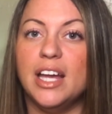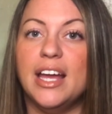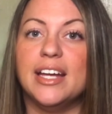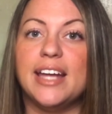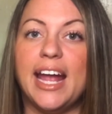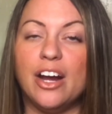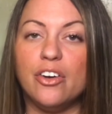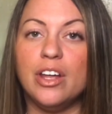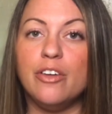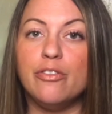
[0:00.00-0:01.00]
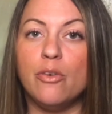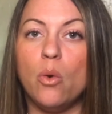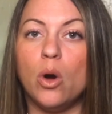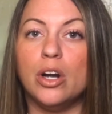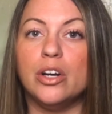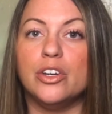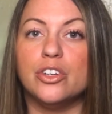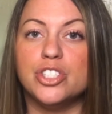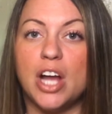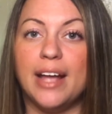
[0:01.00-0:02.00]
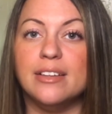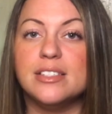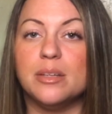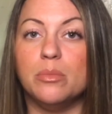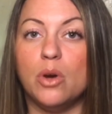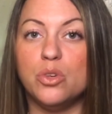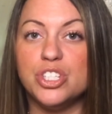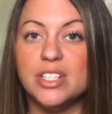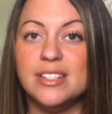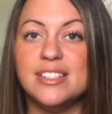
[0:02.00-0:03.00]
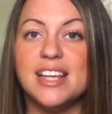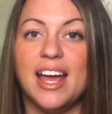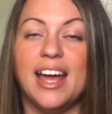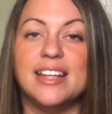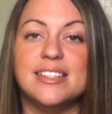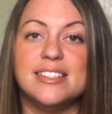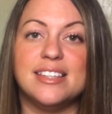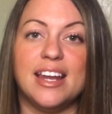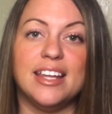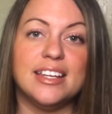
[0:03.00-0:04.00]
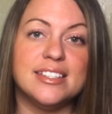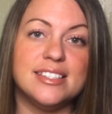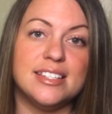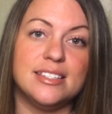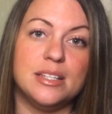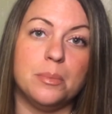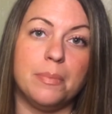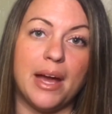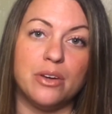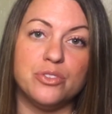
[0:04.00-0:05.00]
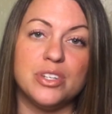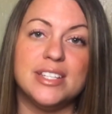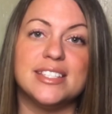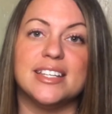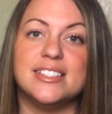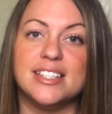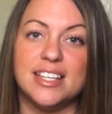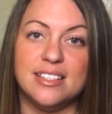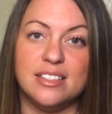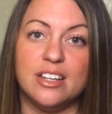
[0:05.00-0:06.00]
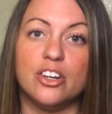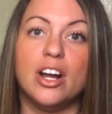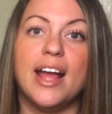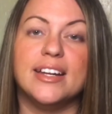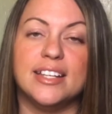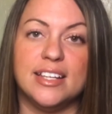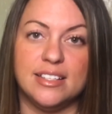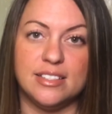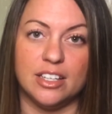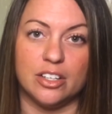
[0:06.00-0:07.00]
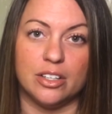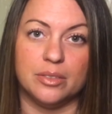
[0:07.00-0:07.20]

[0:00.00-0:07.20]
caring for your child's emotions and setting consistent boundaries gets easier and easier.